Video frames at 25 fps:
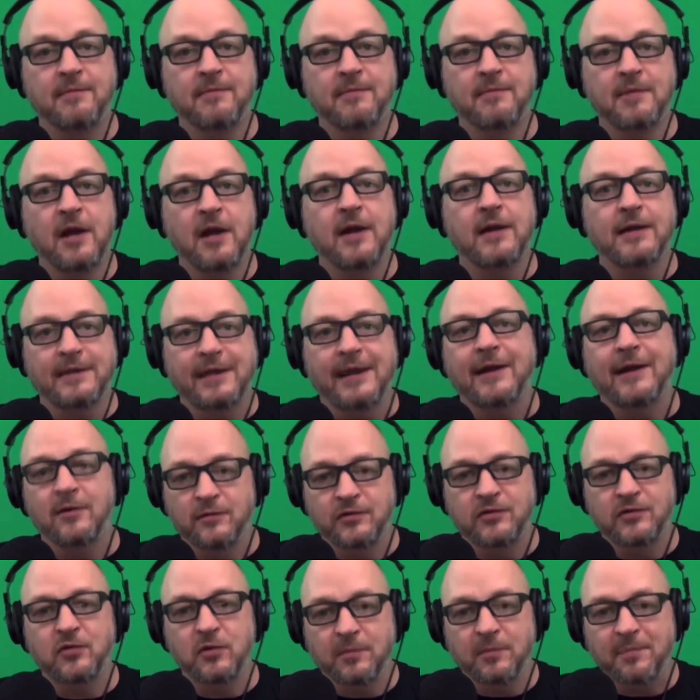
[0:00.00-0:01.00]
cut down
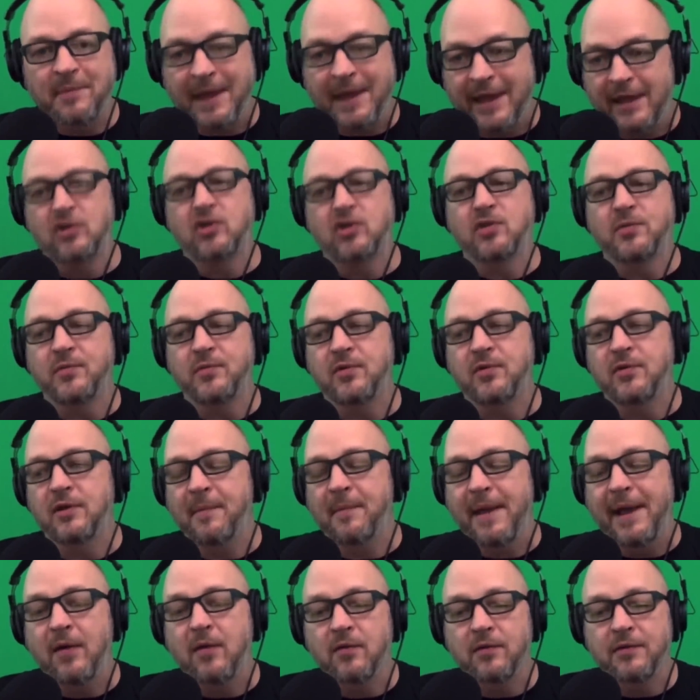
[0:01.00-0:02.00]
to a manageable
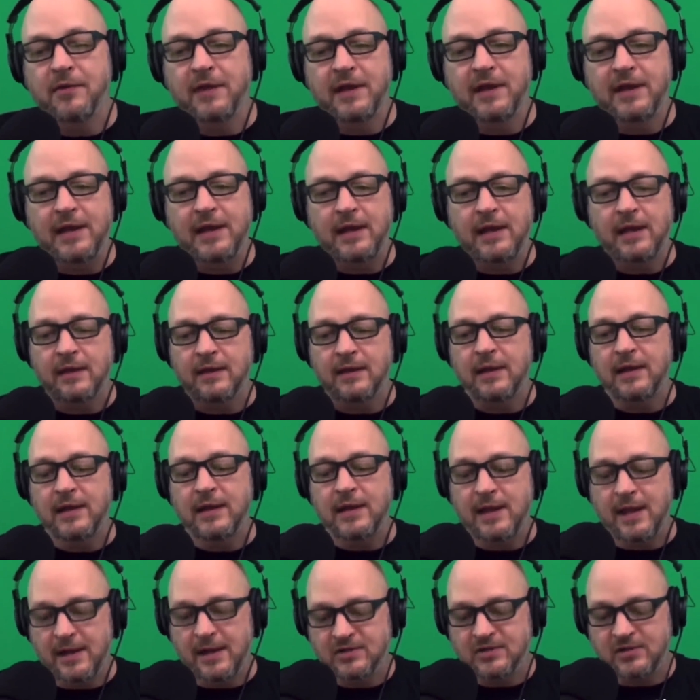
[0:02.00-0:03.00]
amount that
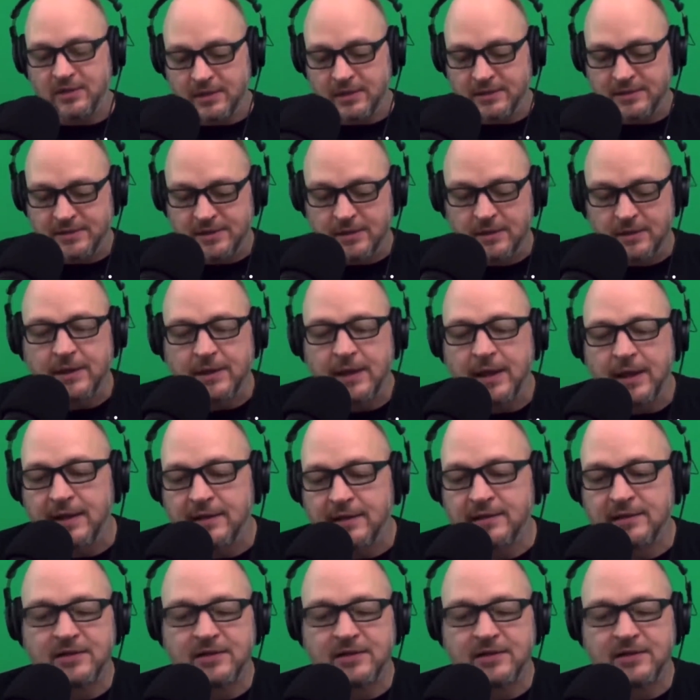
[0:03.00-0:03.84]
he actually gets to look at.